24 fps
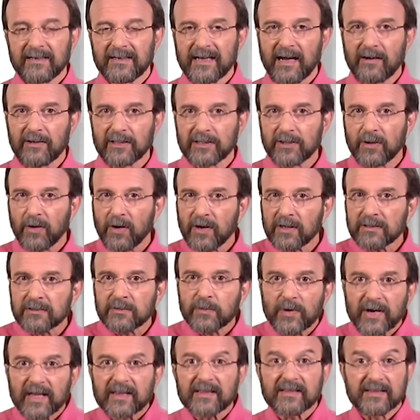Now, along
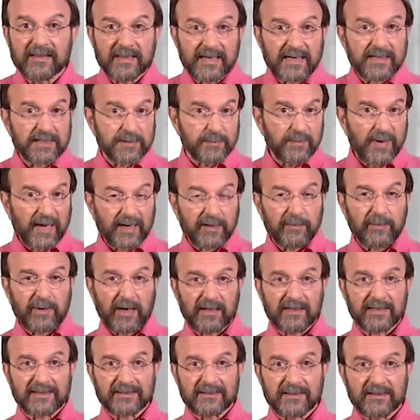with these
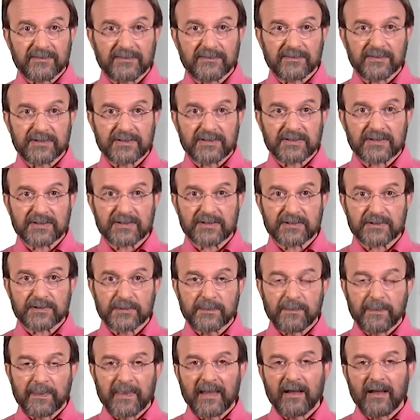metabolic differences,